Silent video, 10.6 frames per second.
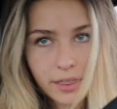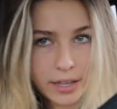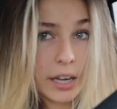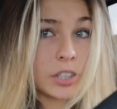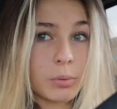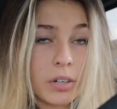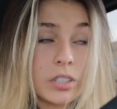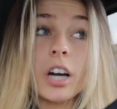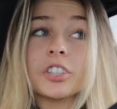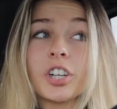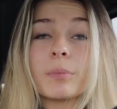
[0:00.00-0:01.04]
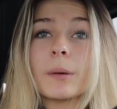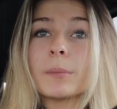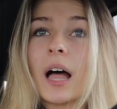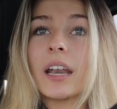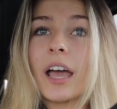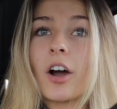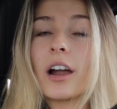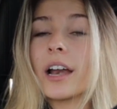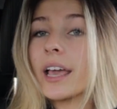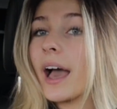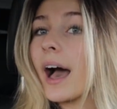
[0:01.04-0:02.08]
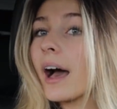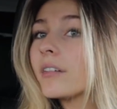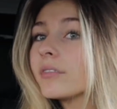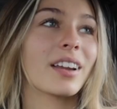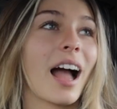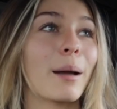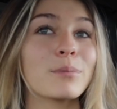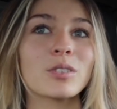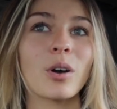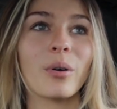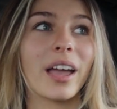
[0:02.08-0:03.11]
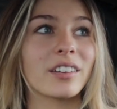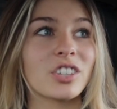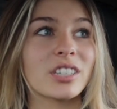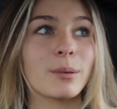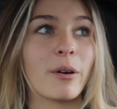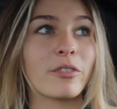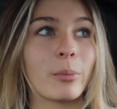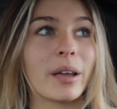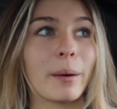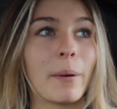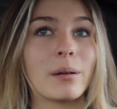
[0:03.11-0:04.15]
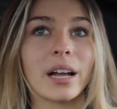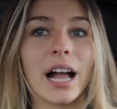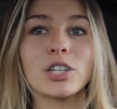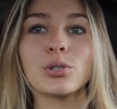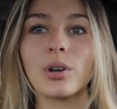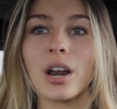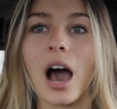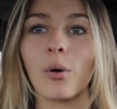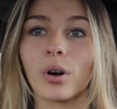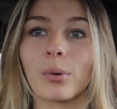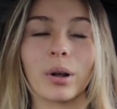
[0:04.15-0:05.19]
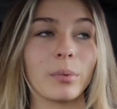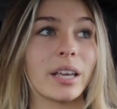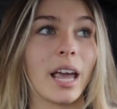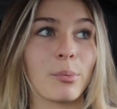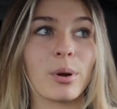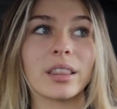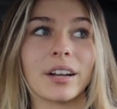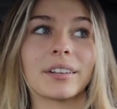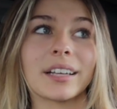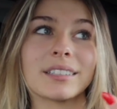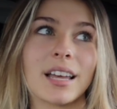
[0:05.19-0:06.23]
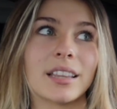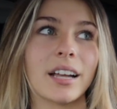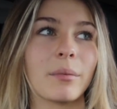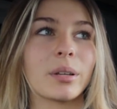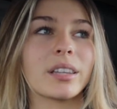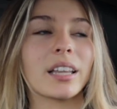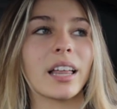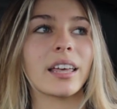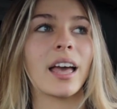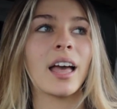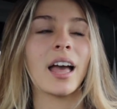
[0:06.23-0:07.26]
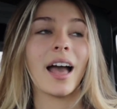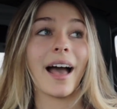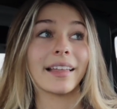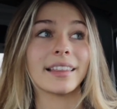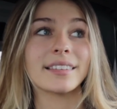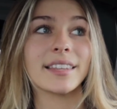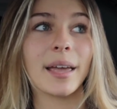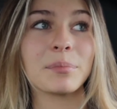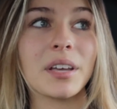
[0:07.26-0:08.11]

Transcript: I think I just want to touch up the blonde I already have. I'm so anxious about filming in public. I do not want to bring my camera in there and like set it there, but then like at the same